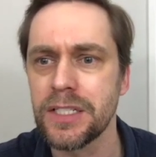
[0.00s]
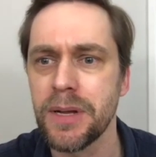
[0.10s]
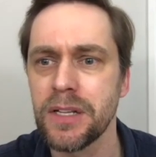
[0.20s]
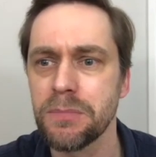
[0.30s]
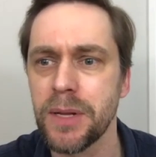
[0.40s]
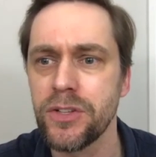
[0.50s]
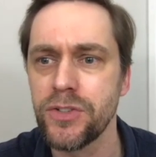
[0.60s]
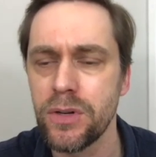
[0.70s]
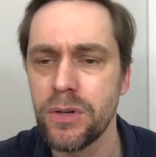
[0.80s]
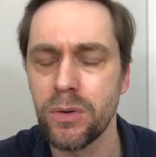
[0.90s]
better to play the
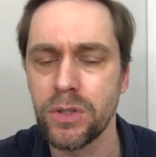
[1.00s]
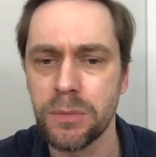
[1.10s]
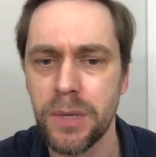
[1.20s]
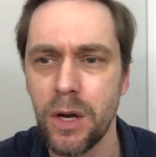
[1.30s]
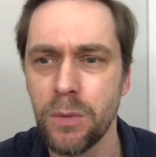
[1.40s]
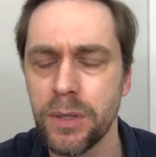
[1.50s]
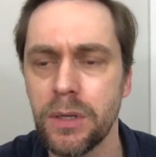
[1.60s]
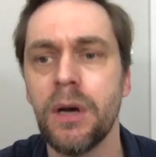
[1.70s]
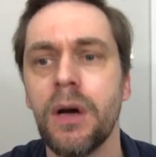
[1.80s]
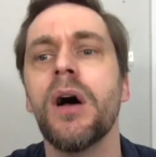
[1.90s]
truth or to be open?
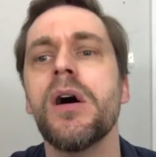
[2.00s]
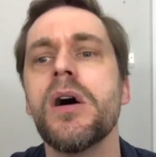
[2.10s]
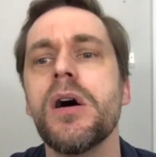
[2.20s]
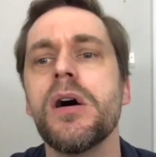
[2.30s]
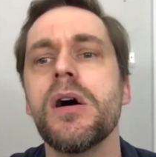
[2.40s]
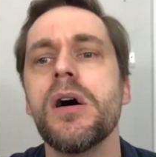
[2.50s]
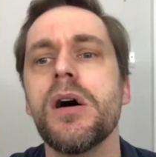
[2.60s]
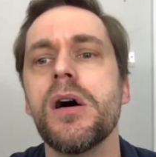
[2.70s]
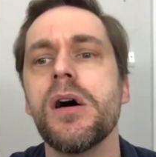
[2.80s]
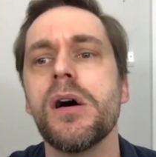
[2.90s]

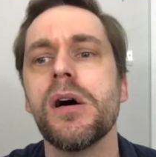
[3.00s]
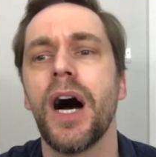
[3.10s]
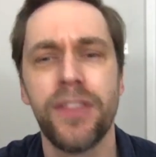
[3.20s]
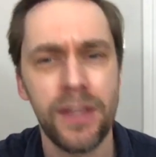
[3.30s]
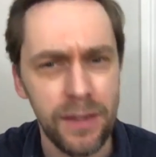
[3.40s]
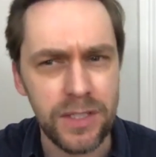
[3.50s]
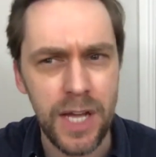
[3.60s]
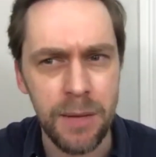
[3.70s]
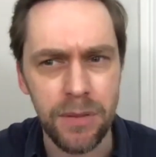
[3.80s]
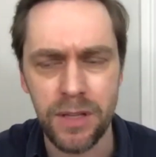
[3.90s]
I think they're the
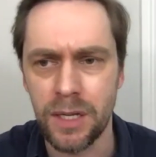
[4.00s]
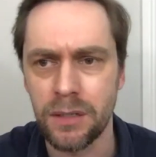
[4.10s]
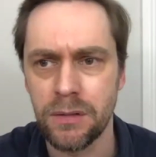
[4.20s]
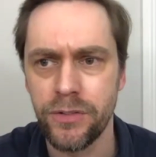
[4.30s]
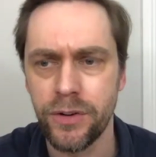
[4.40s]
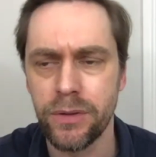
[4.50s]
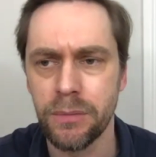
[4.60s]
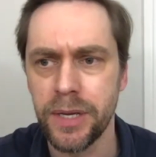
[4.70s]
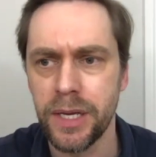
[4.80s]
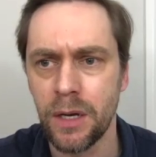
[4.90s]
same thing, truth and
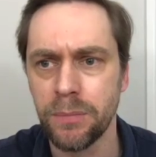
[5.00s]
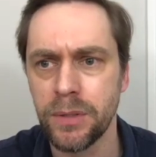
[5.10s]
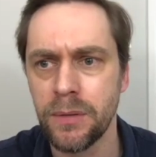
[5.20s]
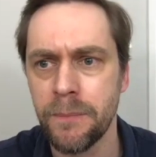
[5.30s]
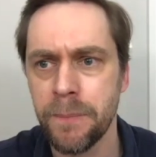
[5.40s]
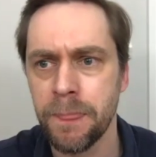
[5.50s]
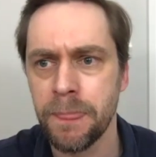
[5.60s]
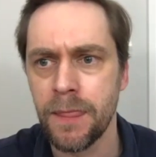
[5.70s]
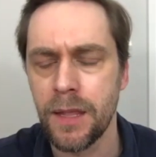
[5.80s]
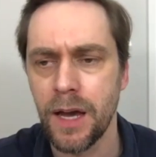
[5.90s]
being open.
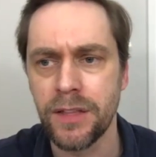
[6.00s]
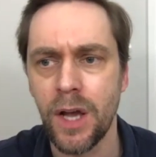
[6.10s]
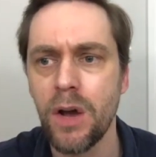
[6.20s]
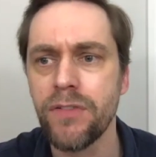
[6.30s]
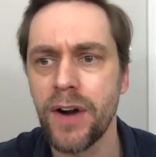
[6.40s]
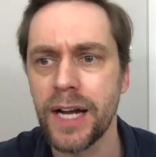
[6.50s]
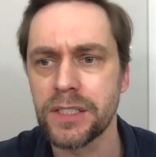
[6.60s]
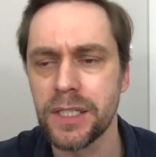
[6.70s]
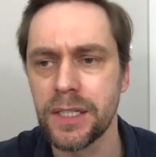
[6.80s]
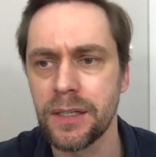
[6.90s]
I think
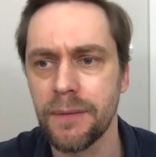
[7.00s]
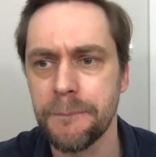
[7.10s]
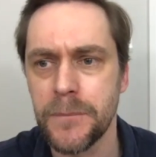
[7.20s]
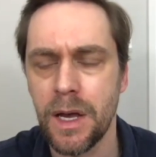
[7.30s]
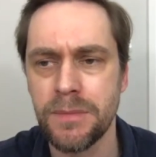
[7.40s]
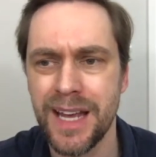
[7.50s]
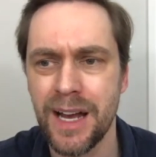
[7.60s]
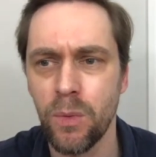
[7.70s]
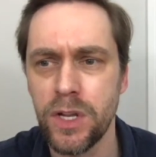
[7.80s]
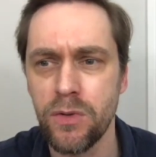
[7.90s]
overacting comes
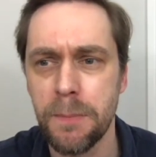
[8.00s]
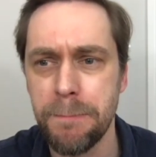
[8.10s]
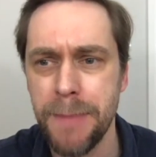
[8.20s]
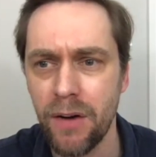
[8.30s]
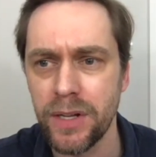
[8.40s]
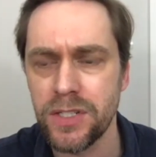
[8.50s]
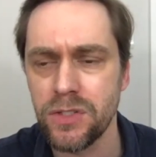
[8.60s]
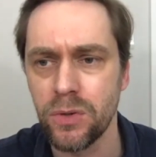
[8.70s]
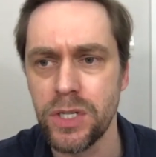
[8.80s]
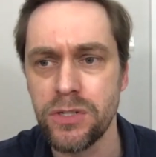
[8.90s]
out when you're embarrassed
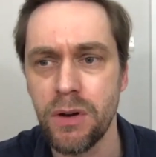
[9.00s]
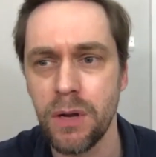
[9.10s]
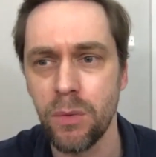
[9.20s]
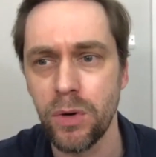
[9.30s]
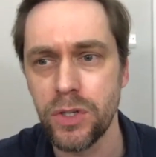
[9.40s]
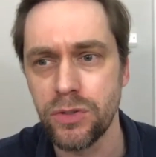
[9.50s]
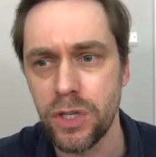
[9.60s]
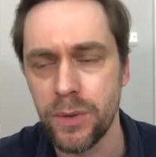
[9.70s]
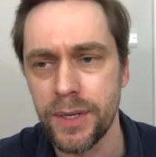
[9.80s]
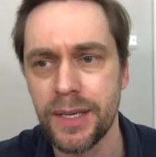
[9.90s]
or you don't know what you're
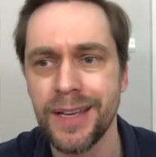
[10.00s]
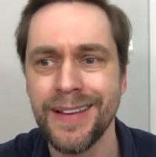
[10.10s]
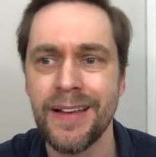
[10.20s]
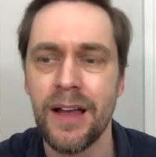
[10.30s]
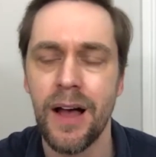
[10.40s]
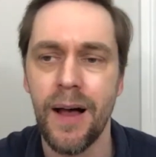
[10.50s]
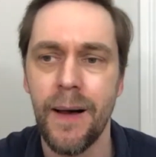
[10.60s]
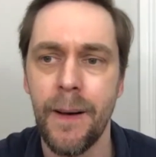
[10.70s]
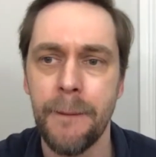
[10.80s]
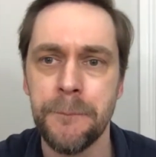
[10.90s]
doing.
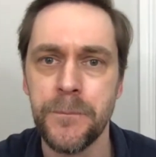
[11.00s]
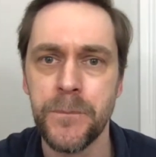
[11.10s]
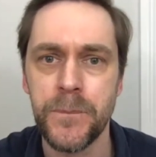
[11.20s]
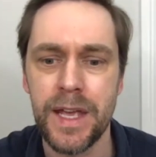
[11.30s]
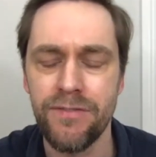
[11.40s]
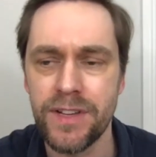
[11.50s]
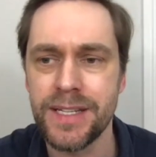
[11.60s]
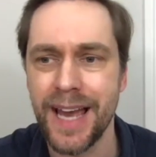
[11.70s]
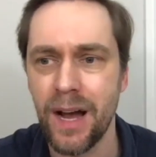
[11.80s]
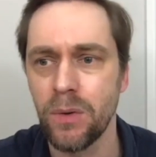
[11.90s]
If in
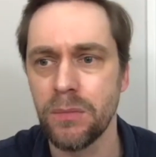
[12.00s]
doubt,